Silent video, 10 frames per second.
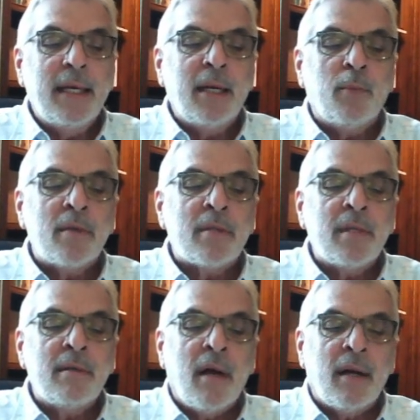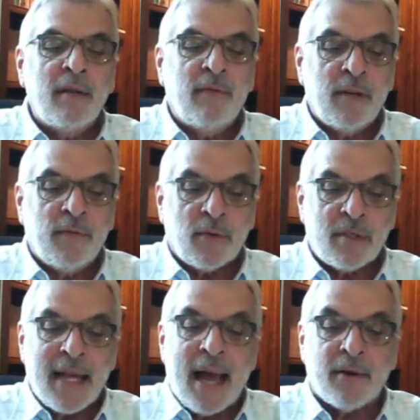It was an uneventful
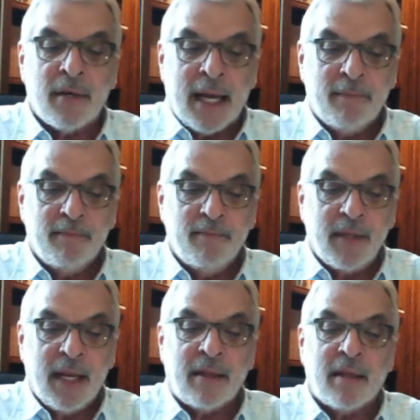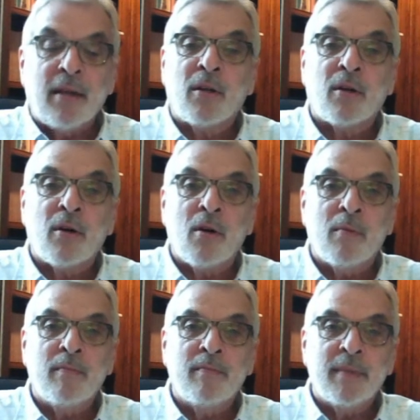Saturday at the Hiller
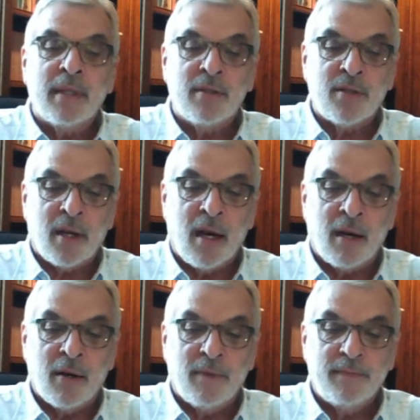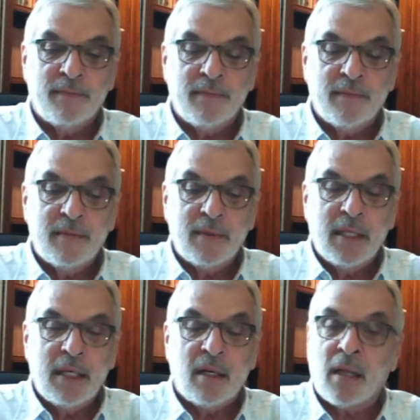home in Chicago.
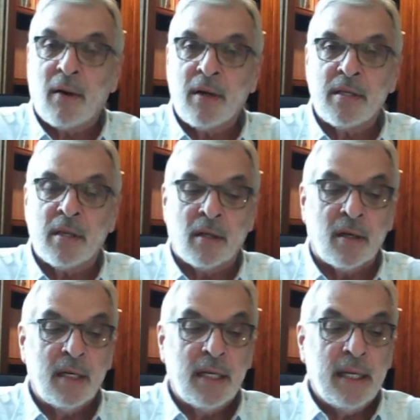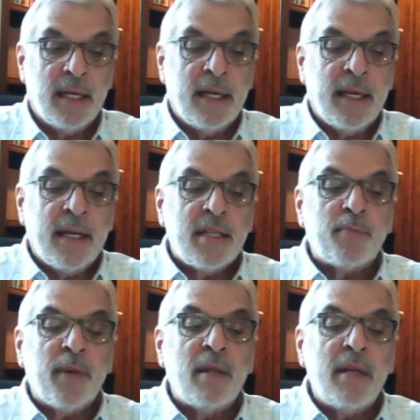Clarence Hiller
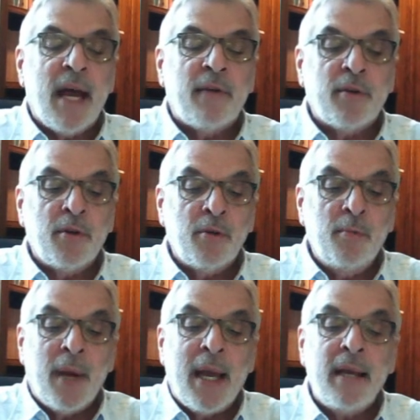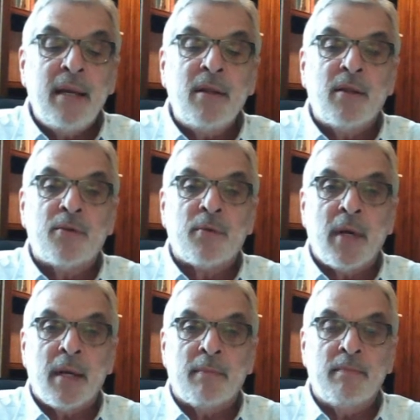spent the afternoon painting the
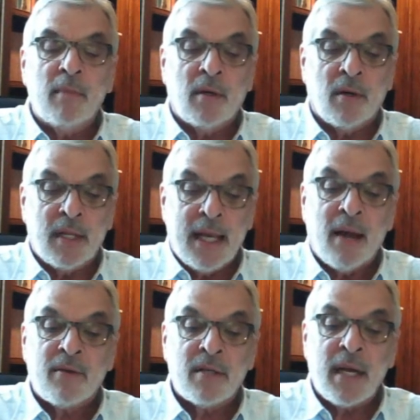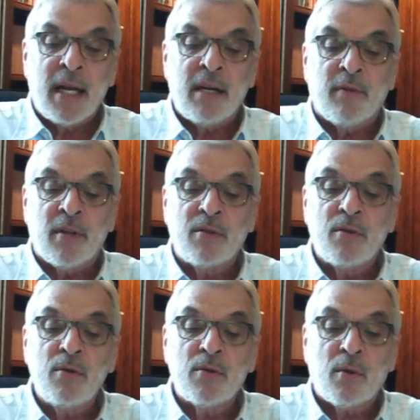trim on the outside of his
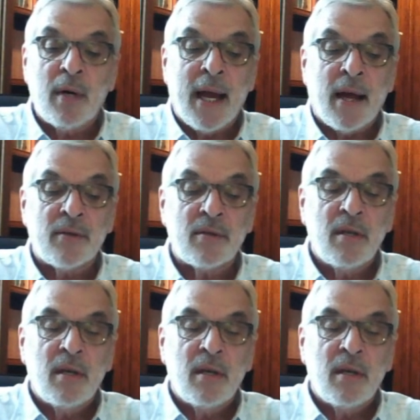two-story house